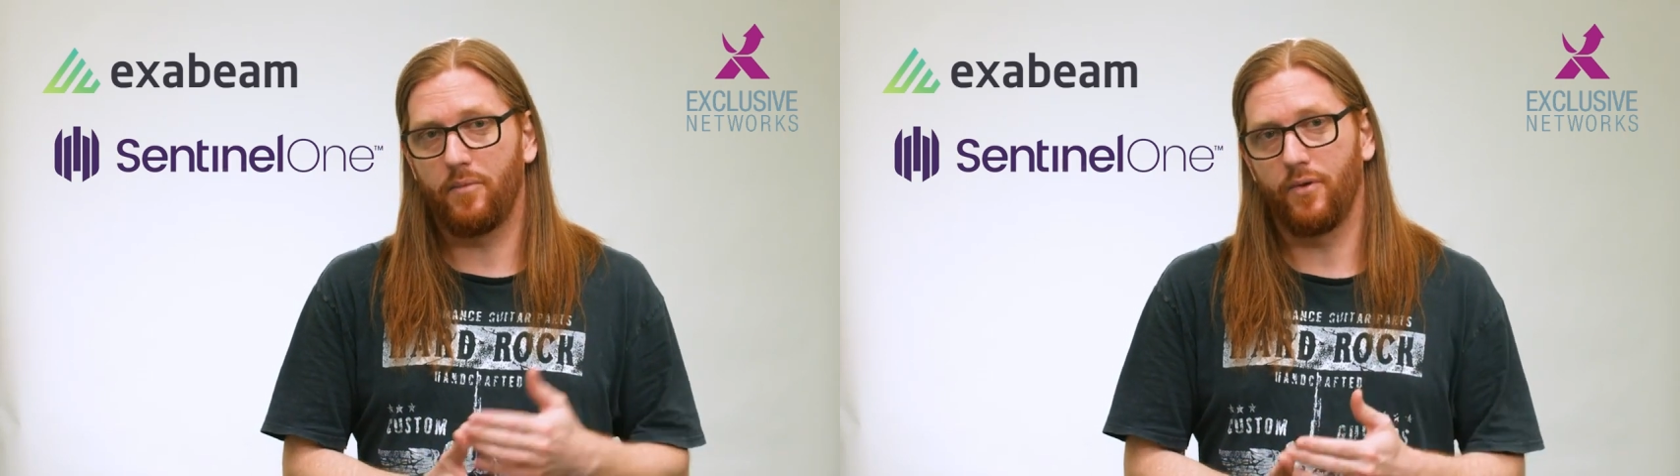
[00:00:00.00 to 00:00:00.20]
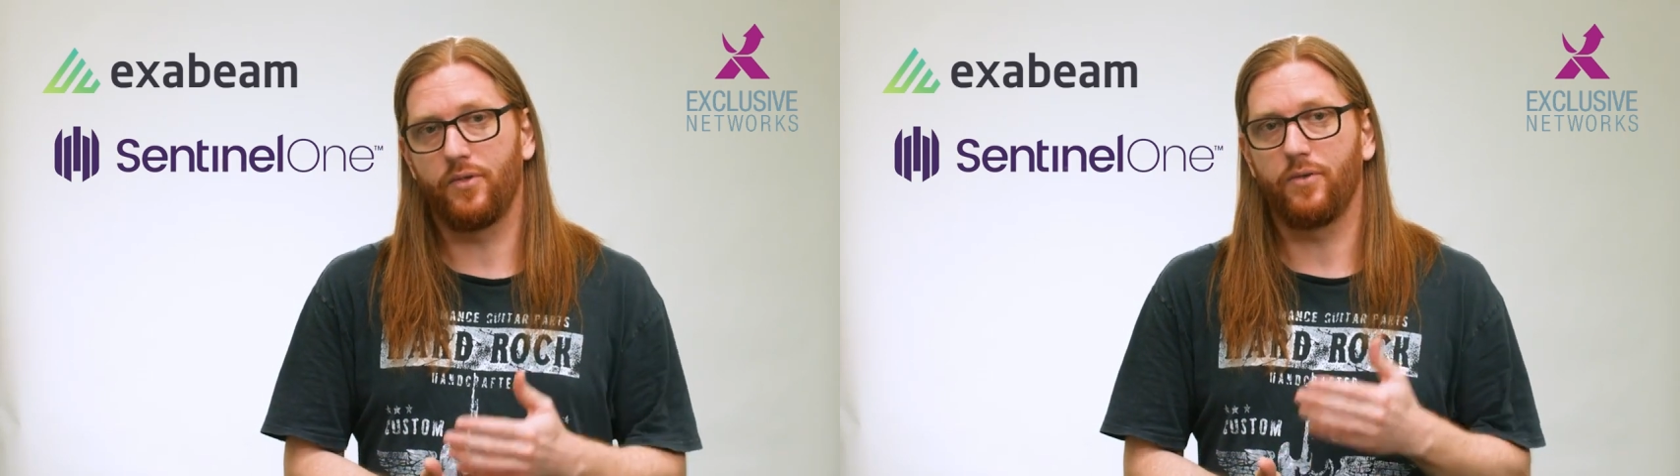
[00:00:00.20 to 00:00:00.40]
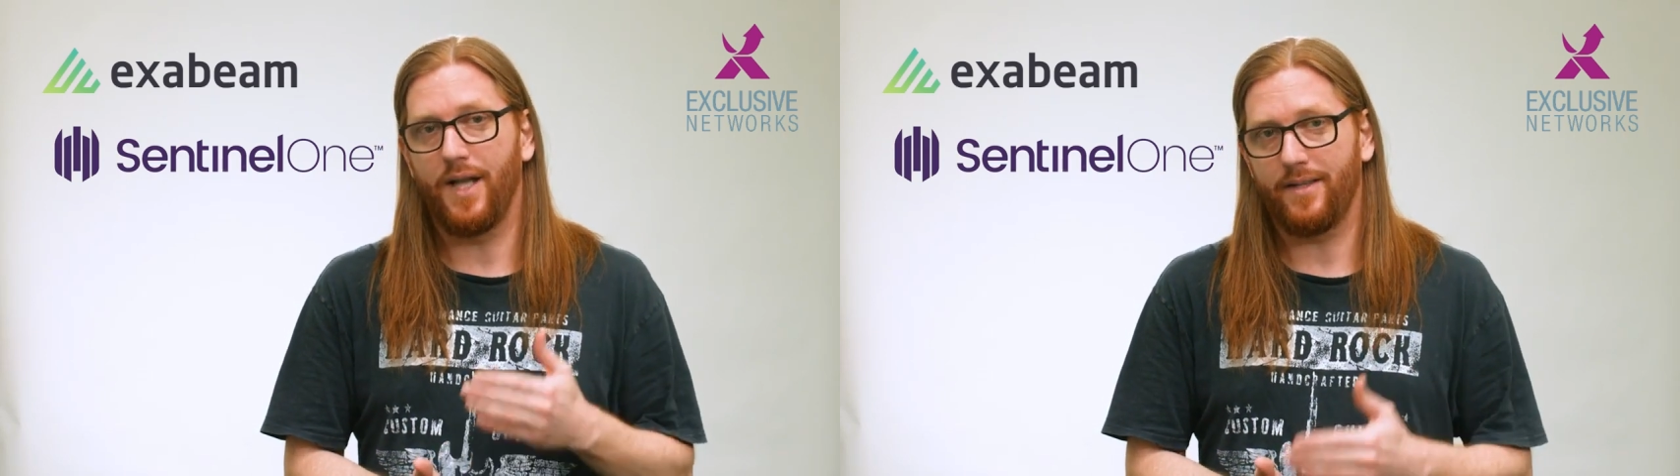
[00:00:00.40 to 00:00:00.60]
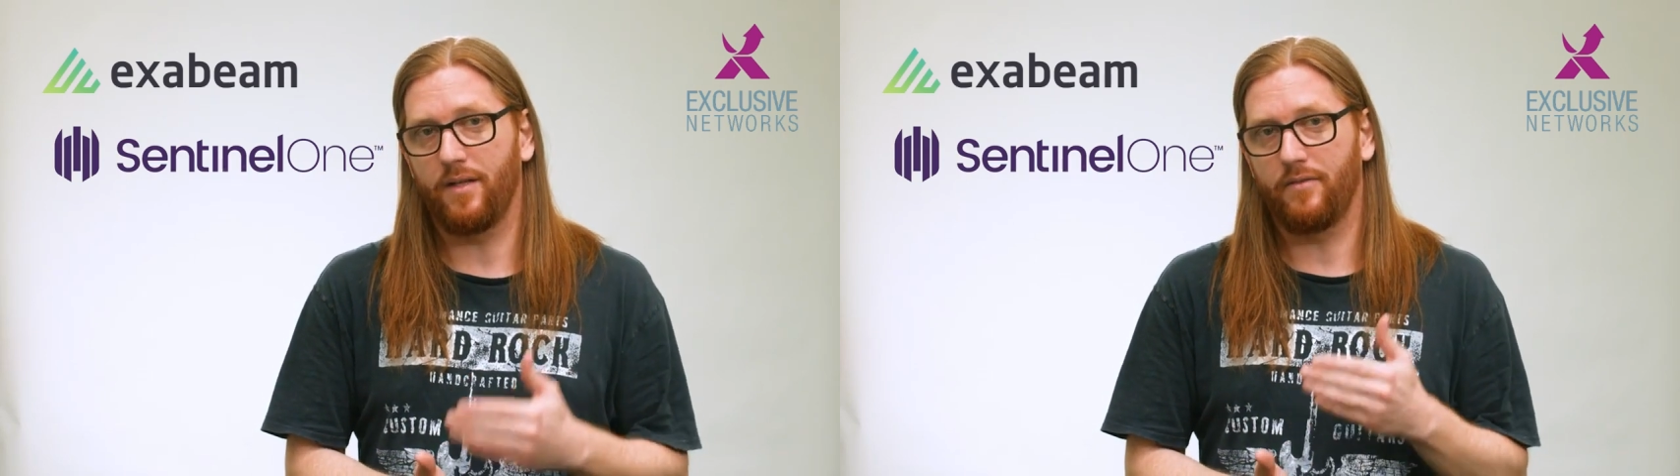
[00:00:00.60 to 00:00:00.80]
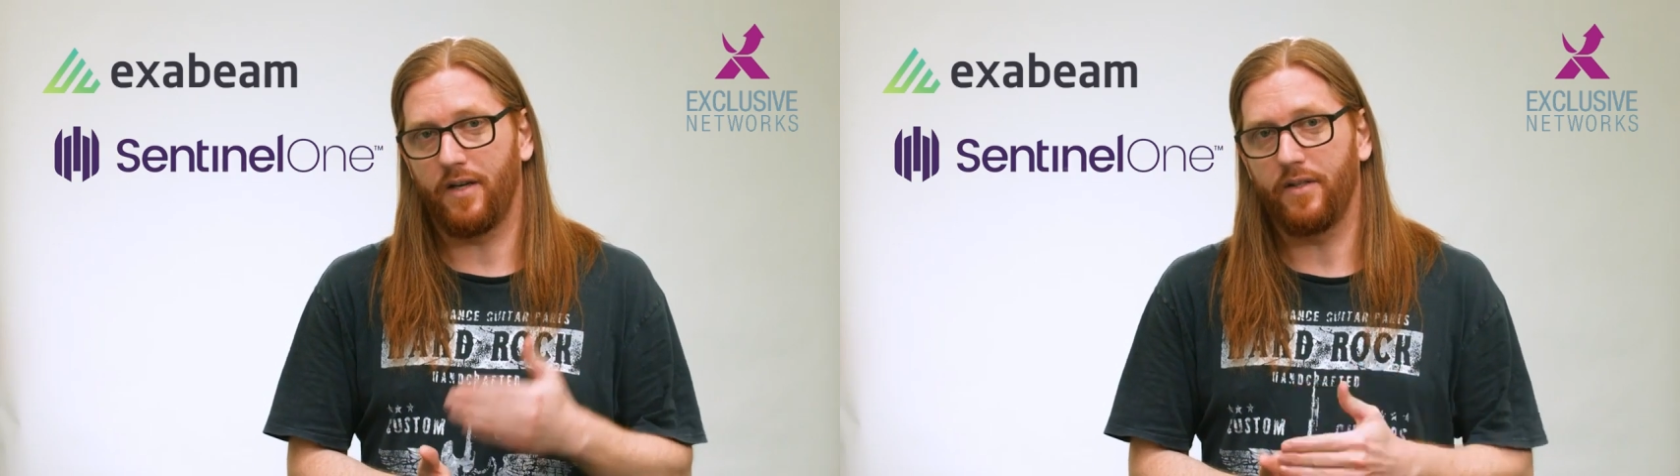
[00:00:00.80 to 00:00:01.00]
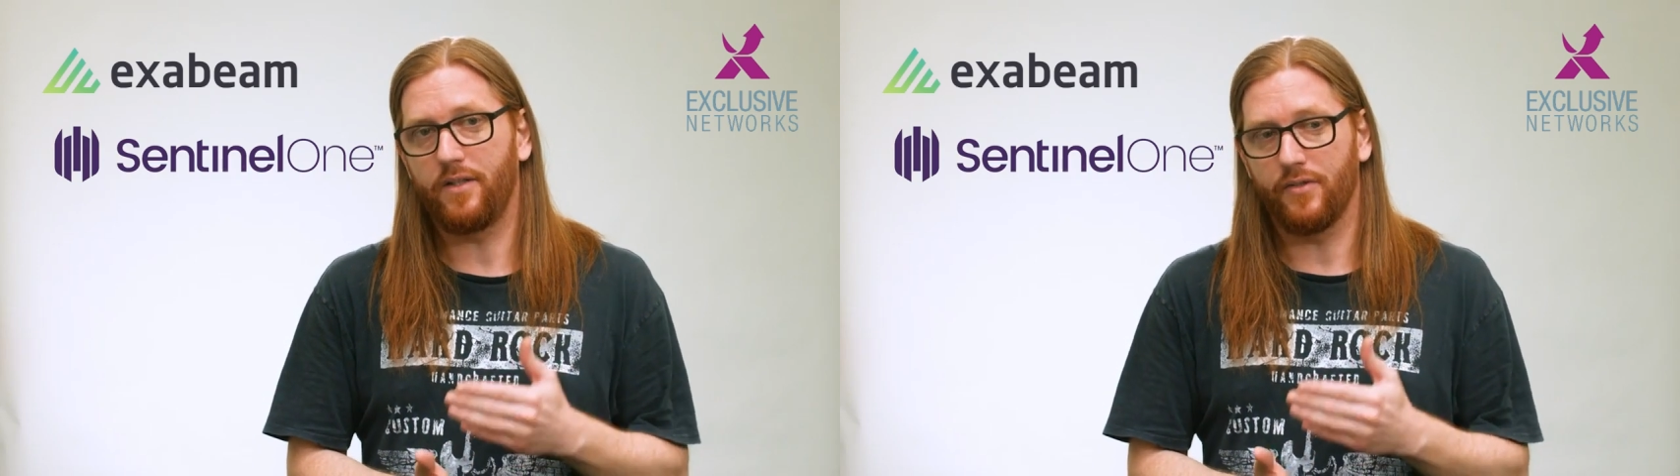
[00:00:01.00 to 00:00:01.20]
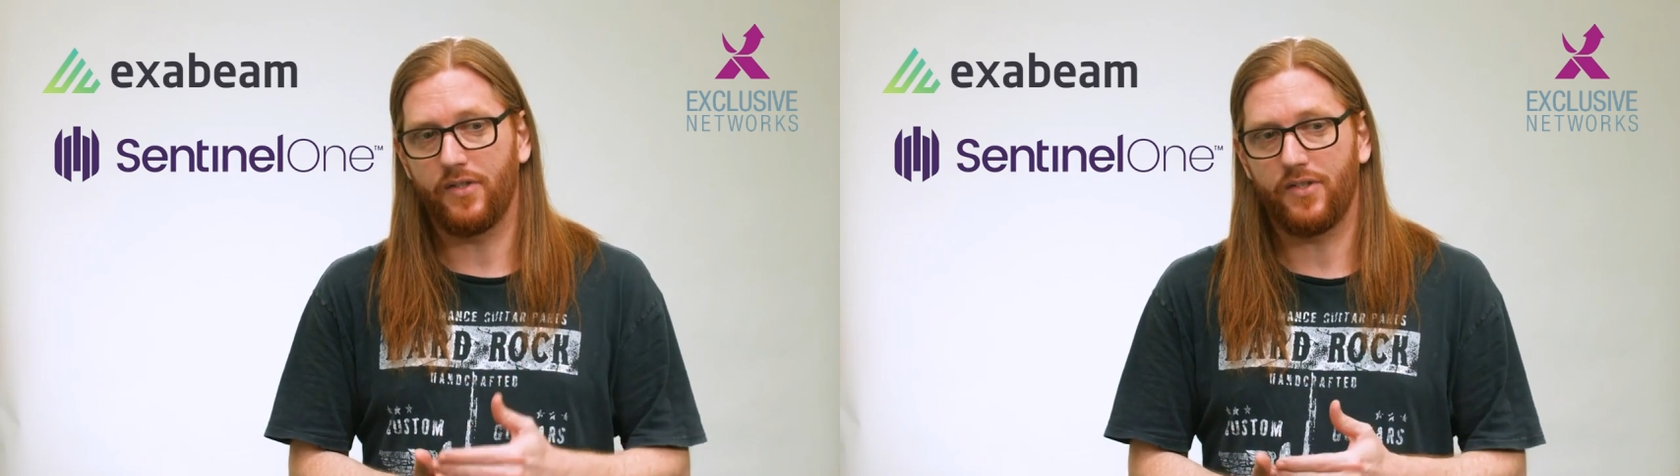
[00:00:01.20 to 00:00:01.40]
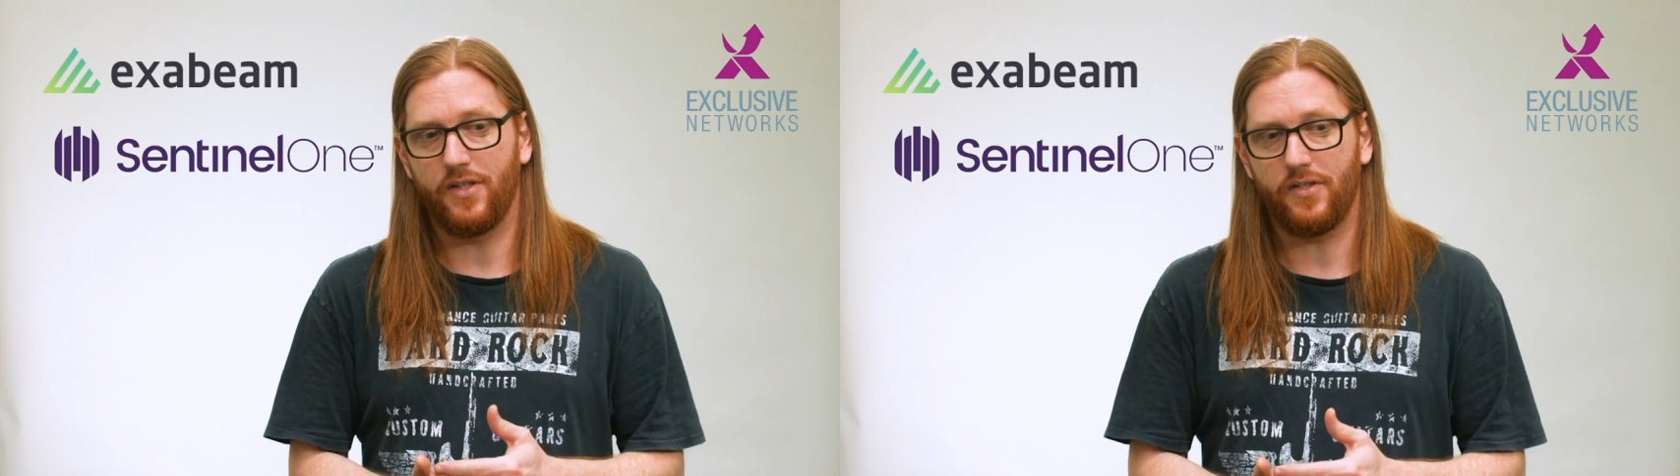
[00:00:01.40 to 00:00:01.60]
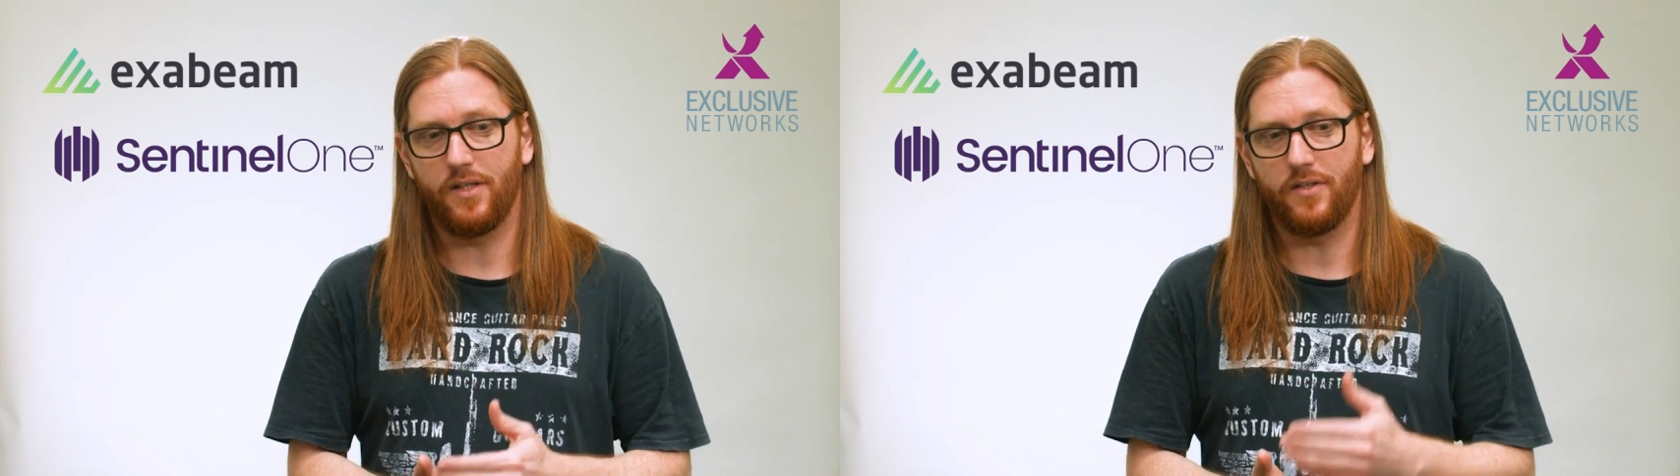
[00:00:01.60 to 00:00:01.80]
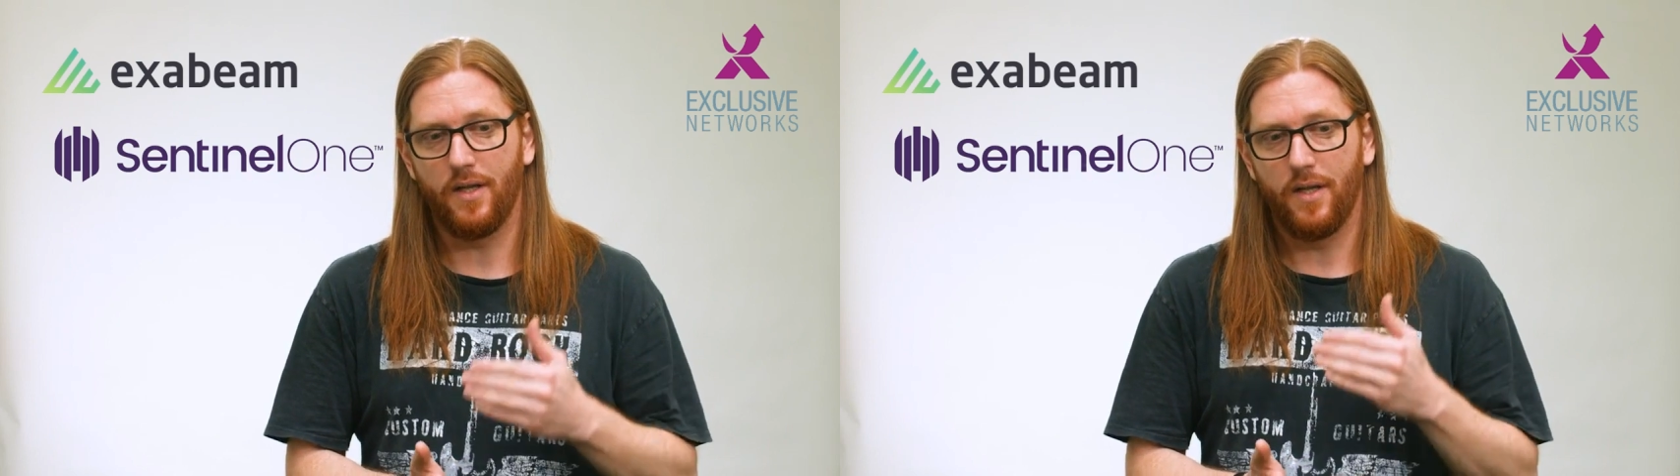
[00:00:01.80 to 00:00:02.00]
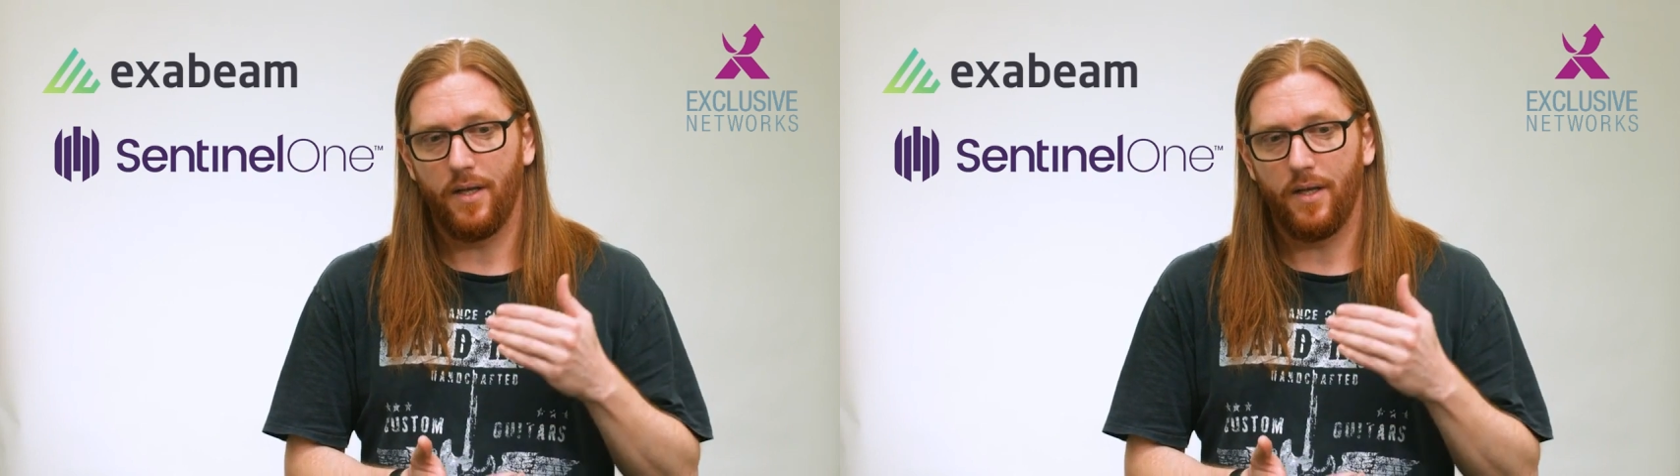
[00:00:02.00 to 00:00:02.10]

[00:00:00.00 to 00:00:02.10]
I'm also getting very consistent